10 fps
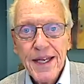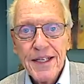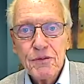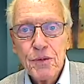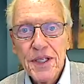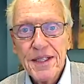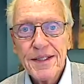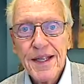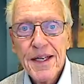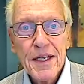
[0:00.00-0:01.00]

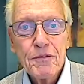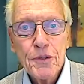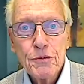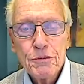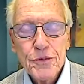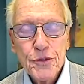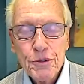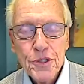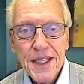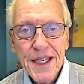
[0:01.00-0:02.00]
If you
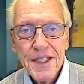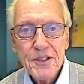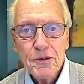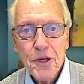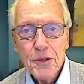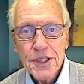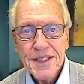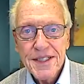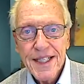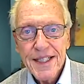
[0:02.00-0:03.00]
choose to get into those
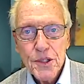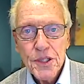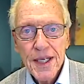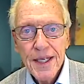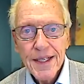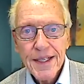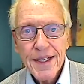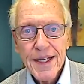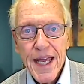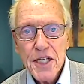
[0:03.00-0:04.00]
details,
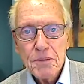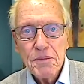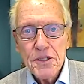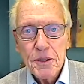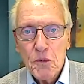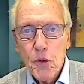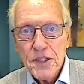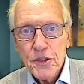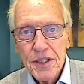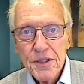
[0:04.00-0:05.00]
ask me some
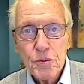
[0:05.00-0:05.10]
questions.